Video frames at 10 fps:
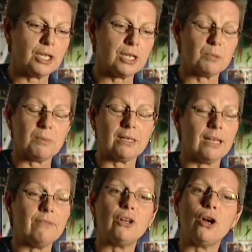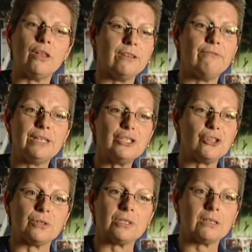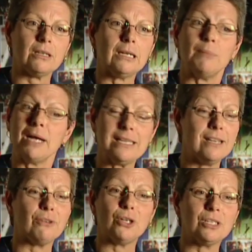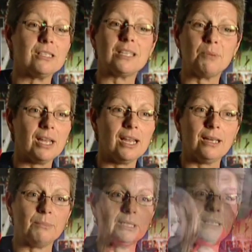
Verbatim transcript: changed my life and all the adventures. Um, I had never gone to summer camp